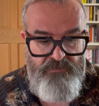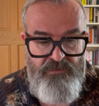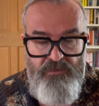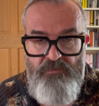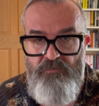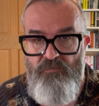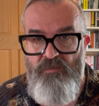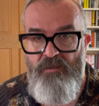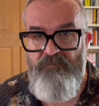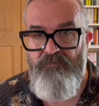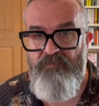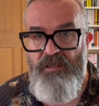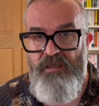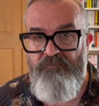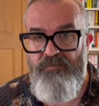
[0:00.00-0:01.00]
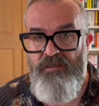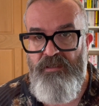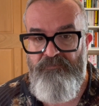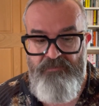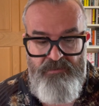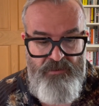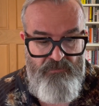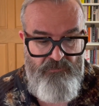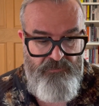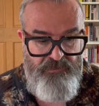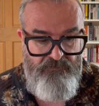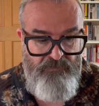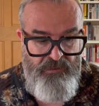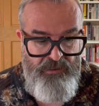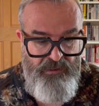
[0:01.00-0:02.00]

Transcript: to have a go on him